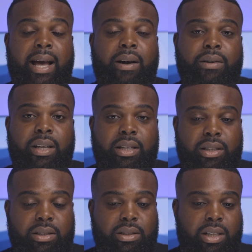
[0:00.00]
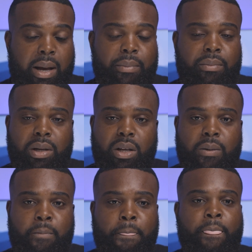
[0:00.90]
down in the comment
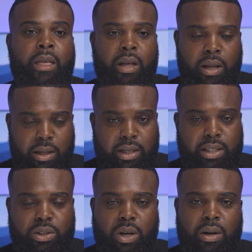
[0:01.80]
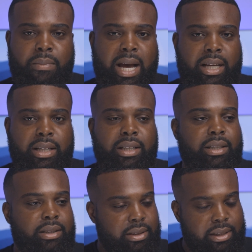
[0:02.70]
below, let's talk about it.
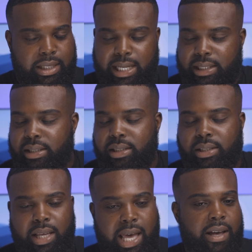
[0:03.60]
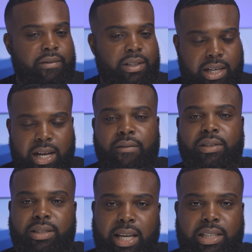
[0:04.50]
Let's have the
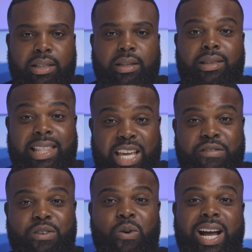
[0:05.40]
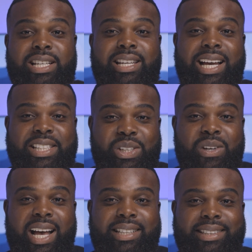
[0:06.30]
conversation. Thank you for watching. I'll see
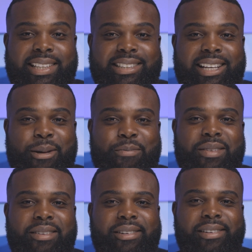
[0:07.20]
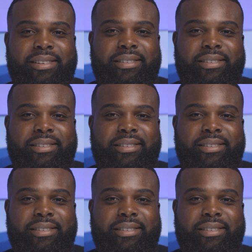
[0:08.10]
you guys next time.